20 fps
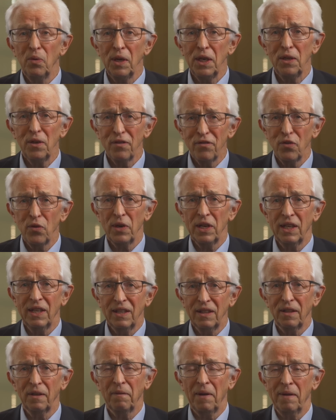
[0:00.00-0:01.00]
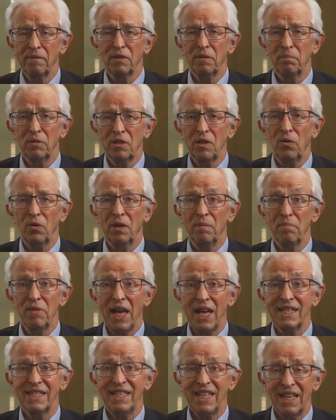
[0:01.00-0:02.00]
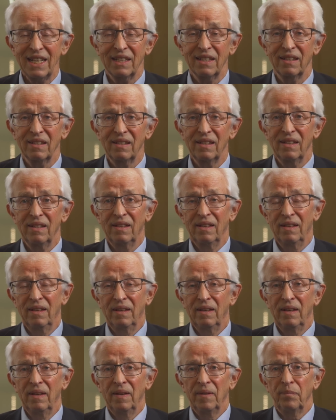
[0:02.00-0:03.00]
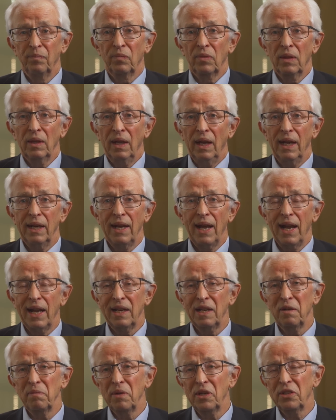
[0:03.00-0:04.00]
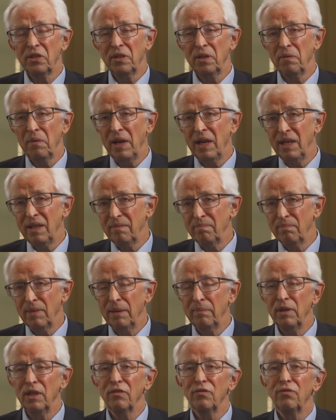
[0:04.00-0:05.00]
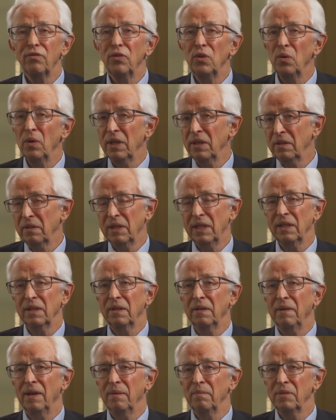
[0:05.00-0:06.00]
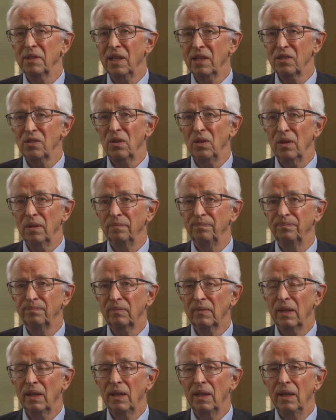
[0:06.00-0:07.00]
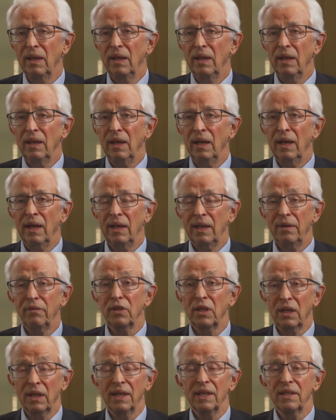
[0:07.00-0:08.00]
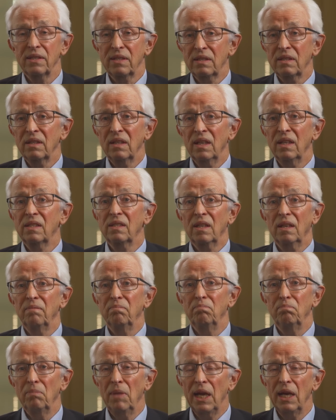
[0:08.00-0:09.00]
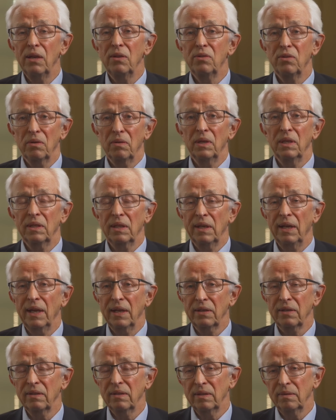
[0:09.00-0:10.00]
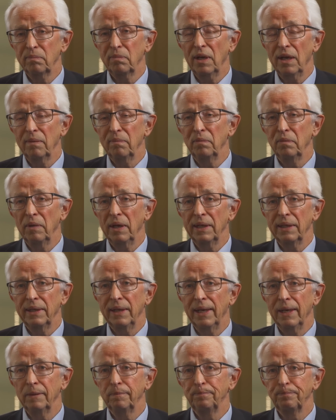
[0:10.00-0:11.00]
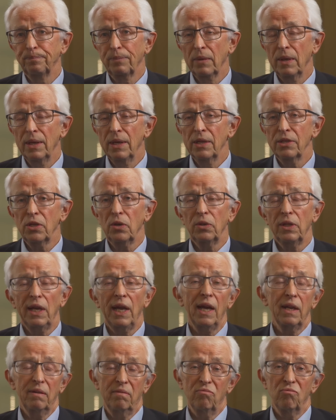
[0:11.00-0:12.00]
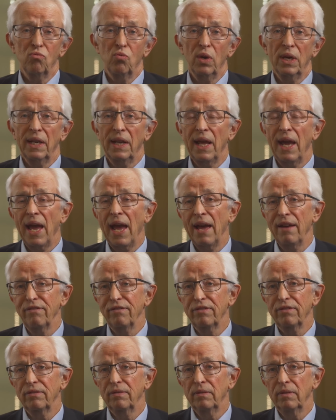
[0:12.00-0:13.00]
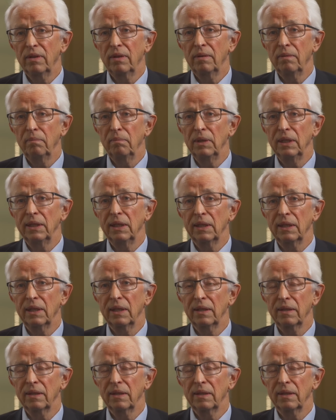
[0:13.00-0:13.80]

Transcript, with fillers: 20 to 40 kilograms of plutonium, that's it. And highly enriched uranium, maybe a few hundred kilograms, that's all. And nevertheless, it's a major international problem right now. So they had one and a half million